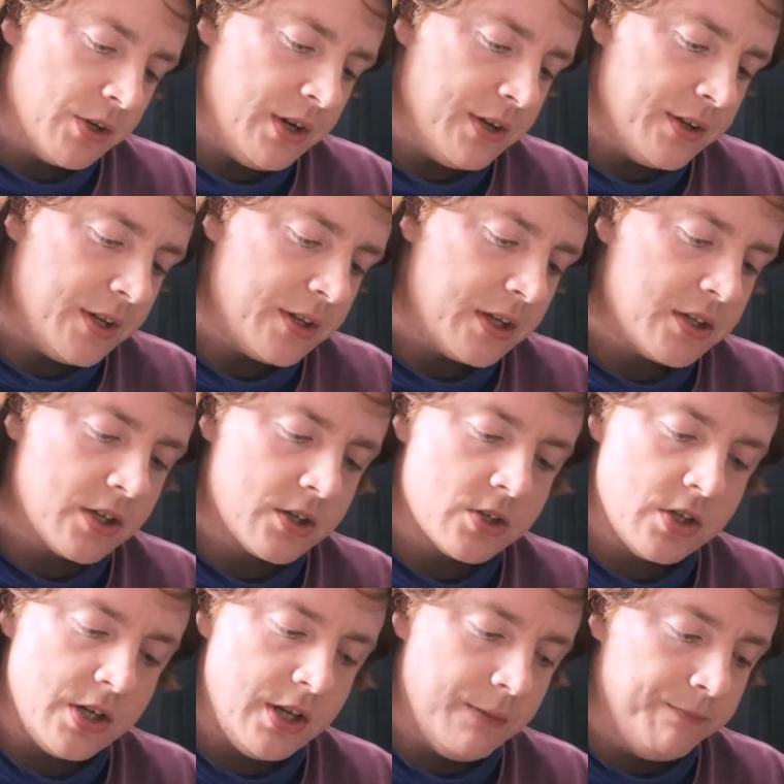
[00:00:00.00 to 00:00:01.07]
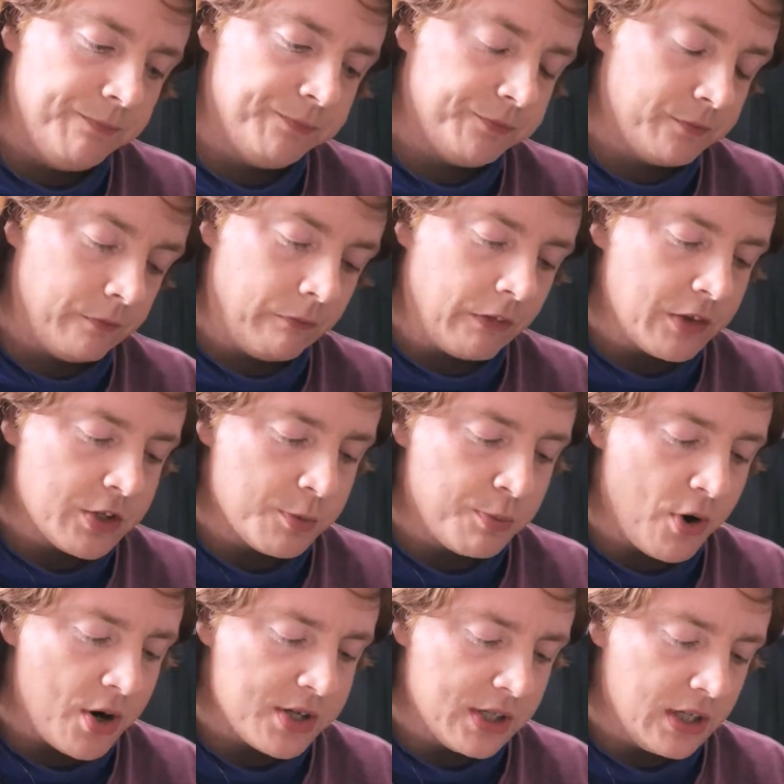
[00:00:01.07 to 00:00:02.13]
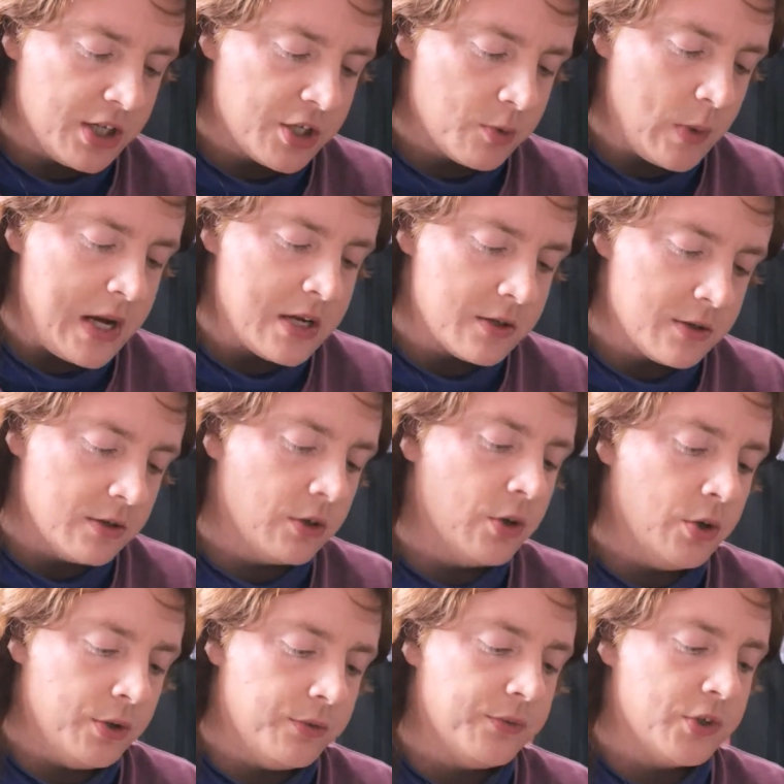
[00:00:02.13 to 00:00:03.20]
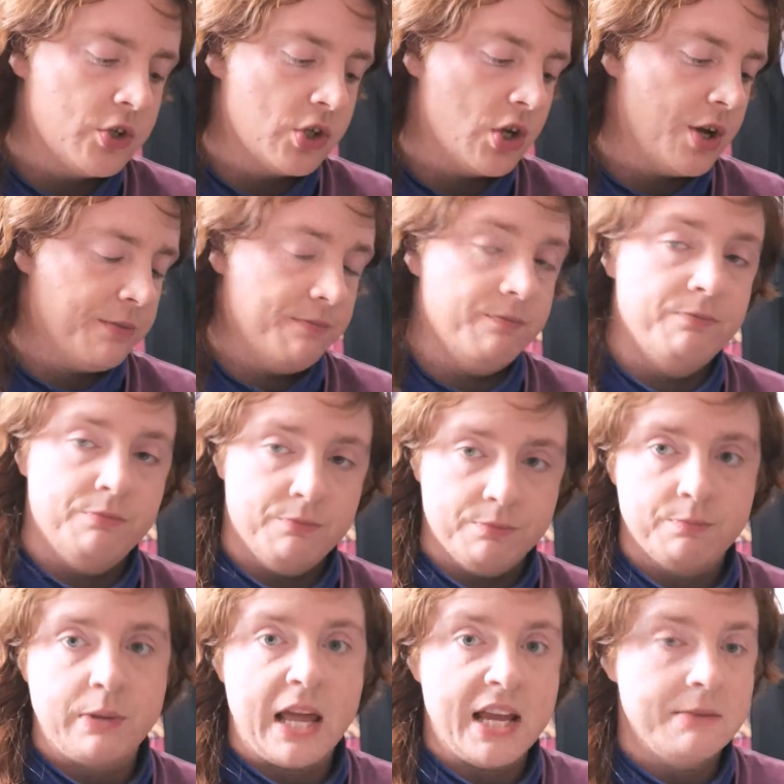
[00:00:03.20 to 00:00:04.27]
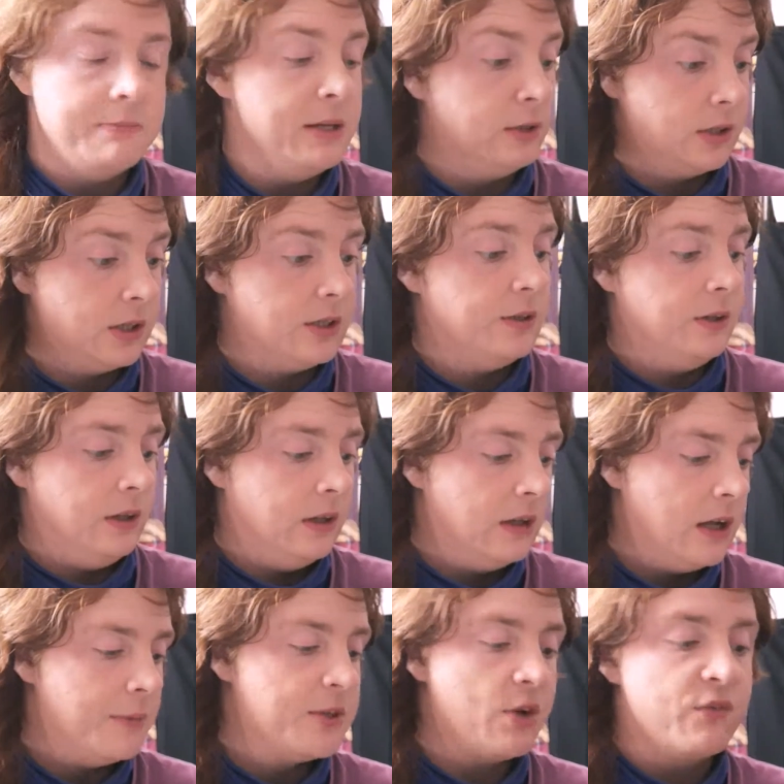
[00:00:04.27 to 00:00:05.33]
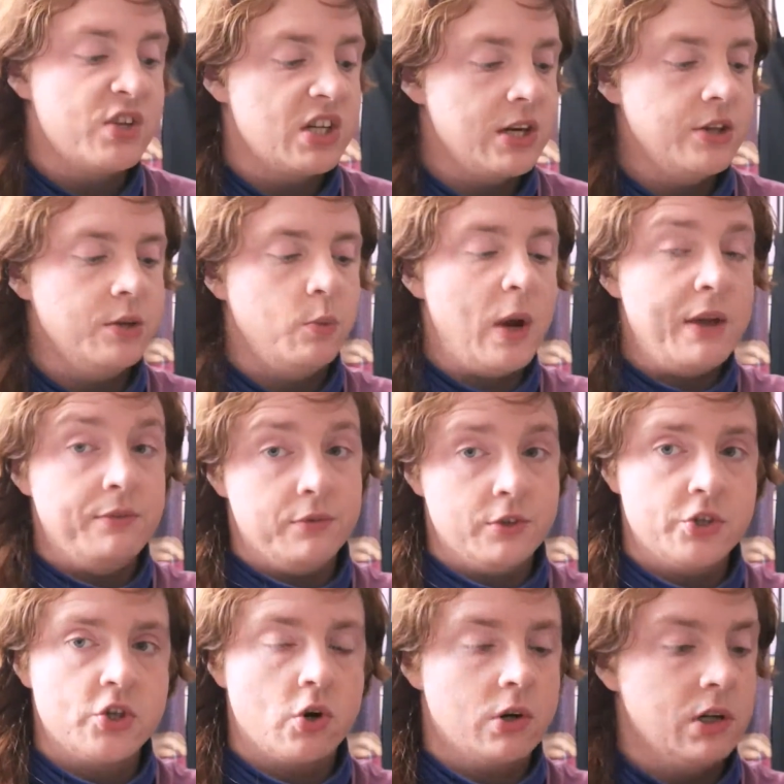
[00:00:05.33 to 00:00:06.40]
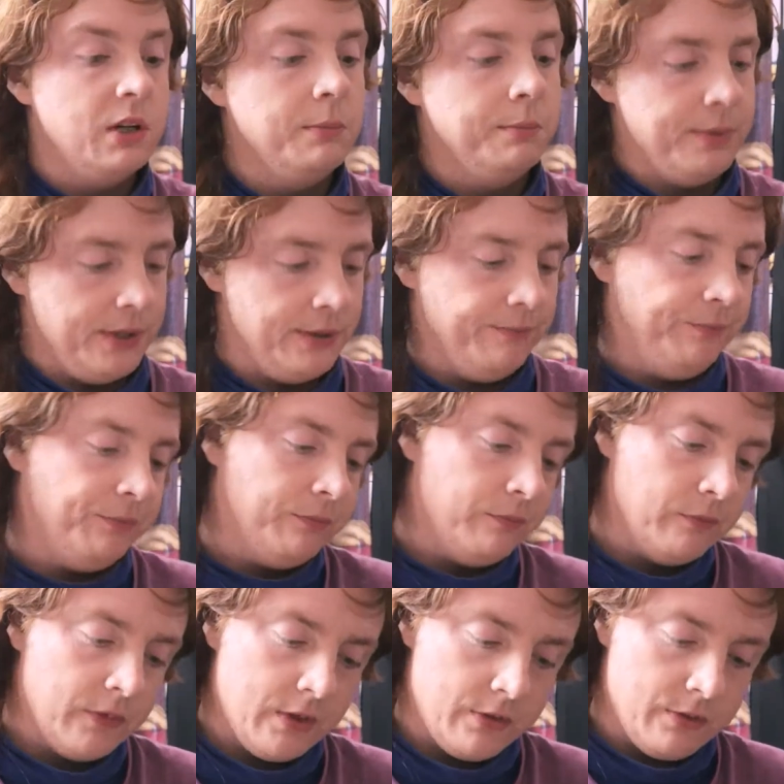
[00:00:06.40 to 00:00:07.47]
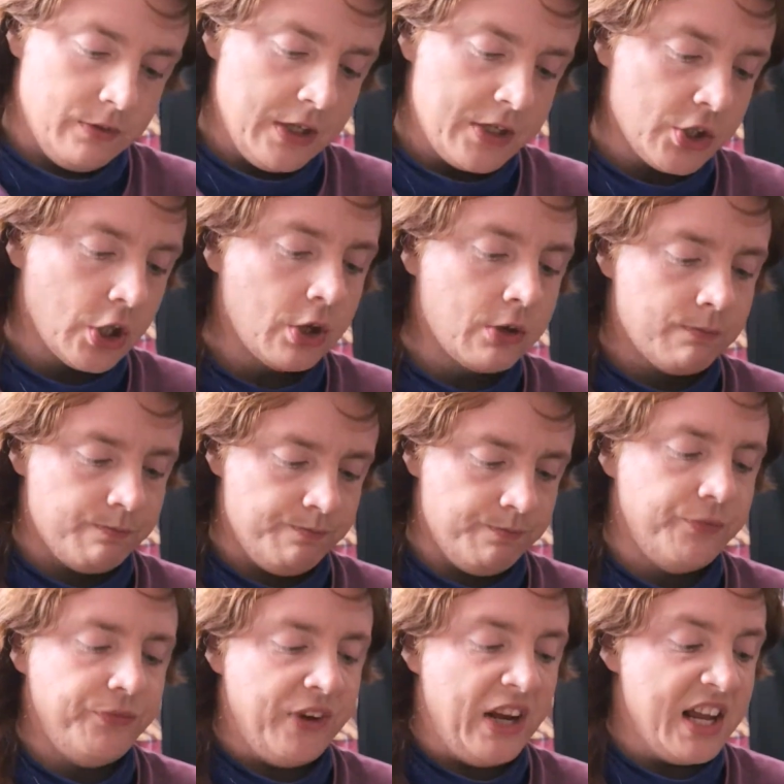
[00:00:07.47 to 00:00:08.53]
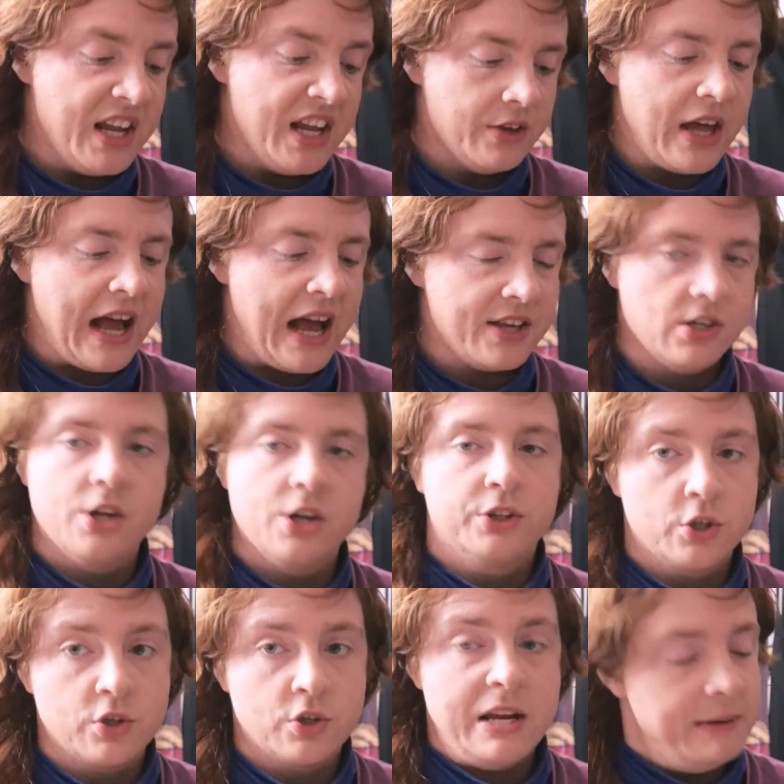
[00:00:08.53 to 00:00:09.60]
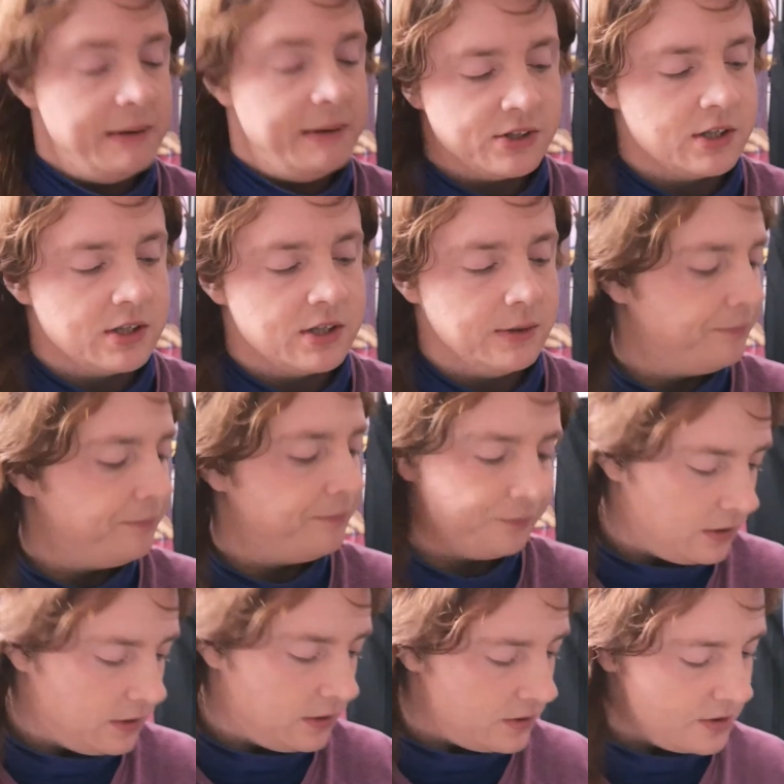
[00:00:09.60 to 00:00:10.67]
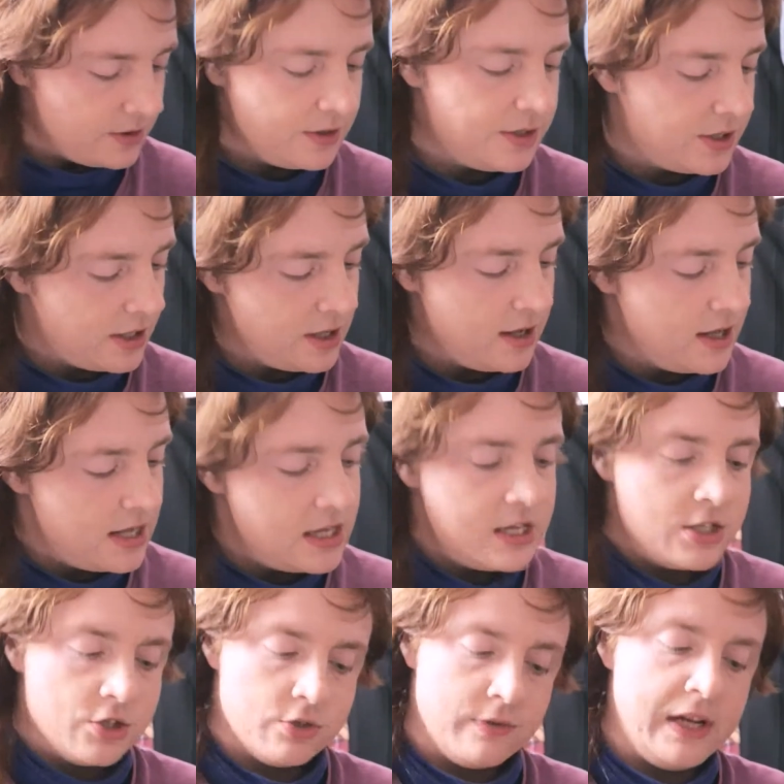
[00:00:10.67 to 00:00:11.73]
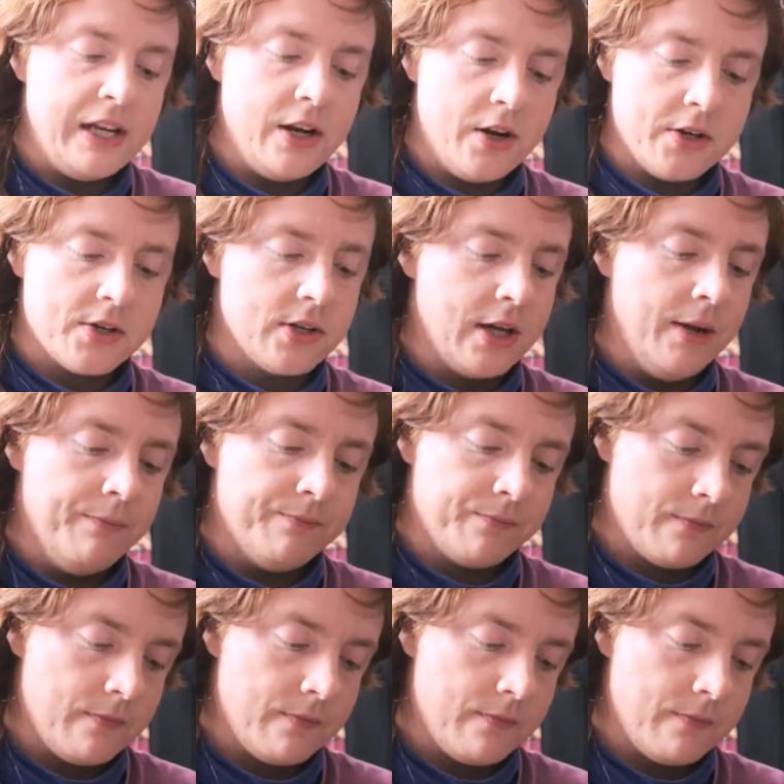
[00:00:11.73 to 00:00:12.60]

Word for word: So yeah, that, that's actually surprisingly sweet and good for just like plain milk. I mean, obviously the wafer is chocolate, but it's the filling that has like the creaminess to it. It's, uh, it's really nice that.